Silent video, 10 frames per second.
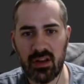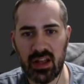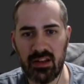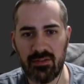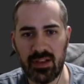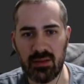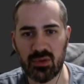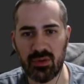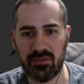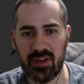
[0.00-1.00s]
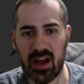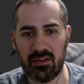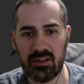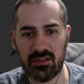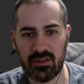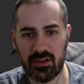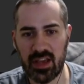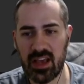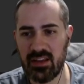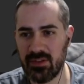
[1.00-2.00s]
And it flips one of ours.
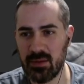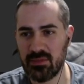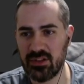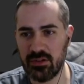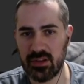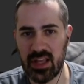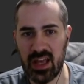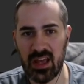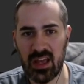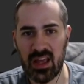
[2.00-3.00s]
Okay, flip two there.